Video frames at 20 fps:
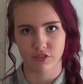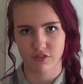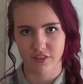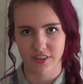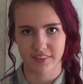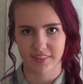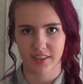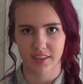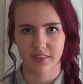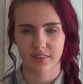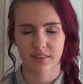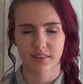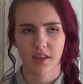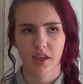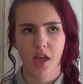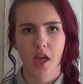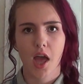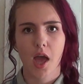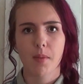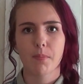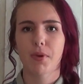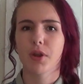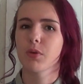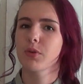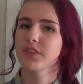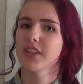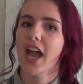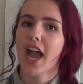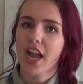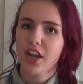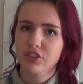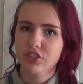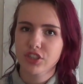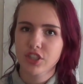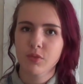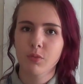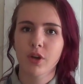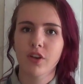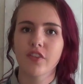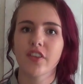of physics. But it was
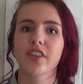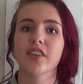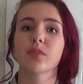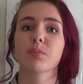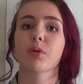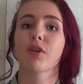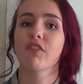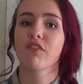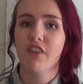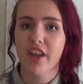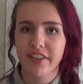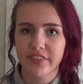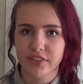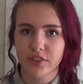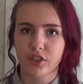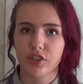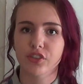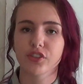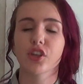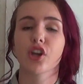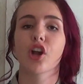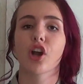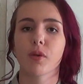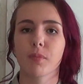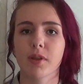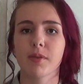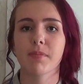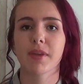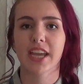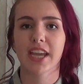actually one of his professors, Hermann